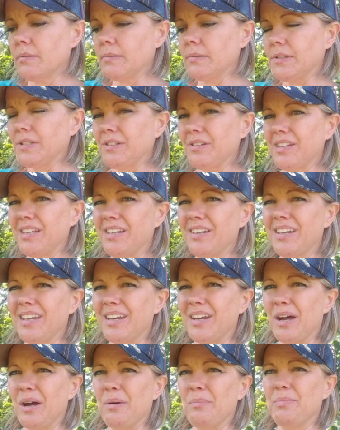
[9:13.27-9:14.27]
So then you
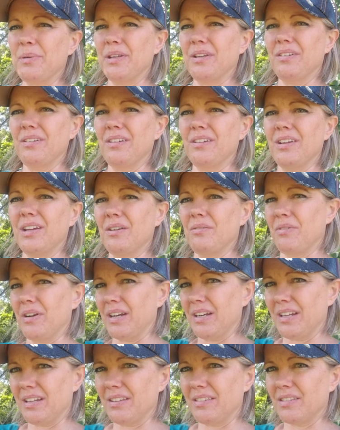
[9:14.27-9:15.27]
get up and you get
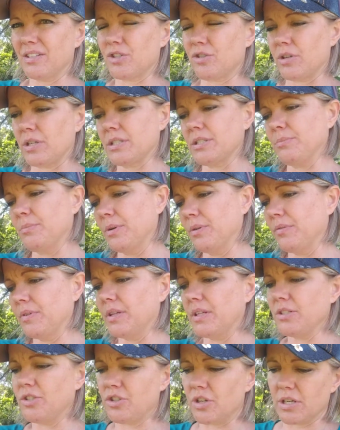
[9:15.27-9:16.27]
ready, and the truck's
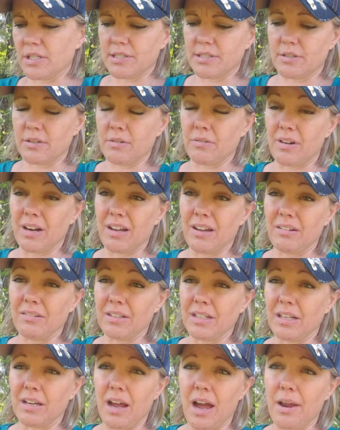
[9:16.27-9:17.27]
moving and jostling
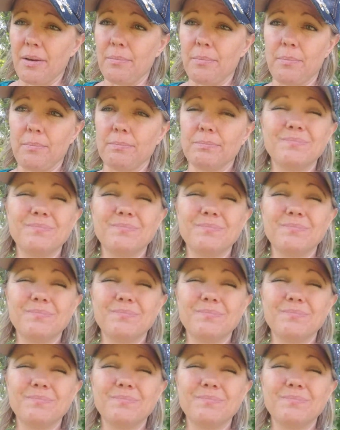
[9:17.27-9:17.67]
around, and I'm